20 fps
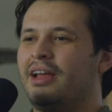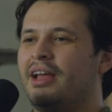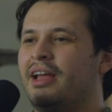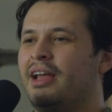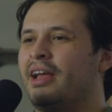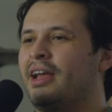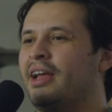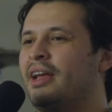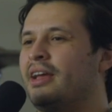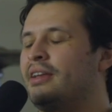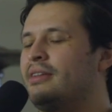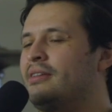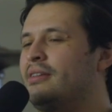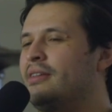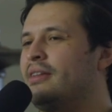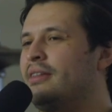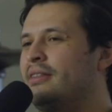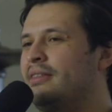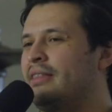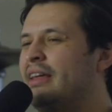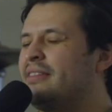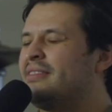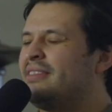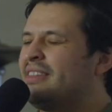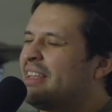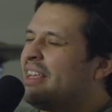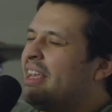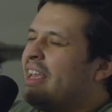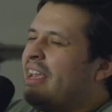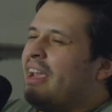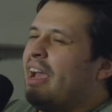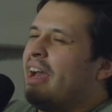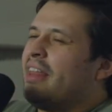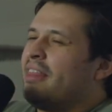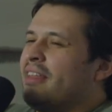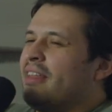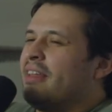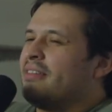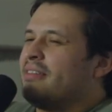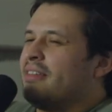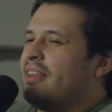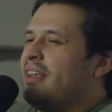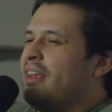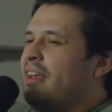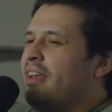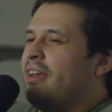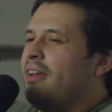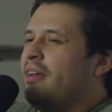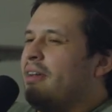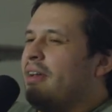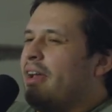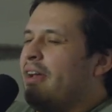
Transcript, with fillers: And that's the key. I think that's the key.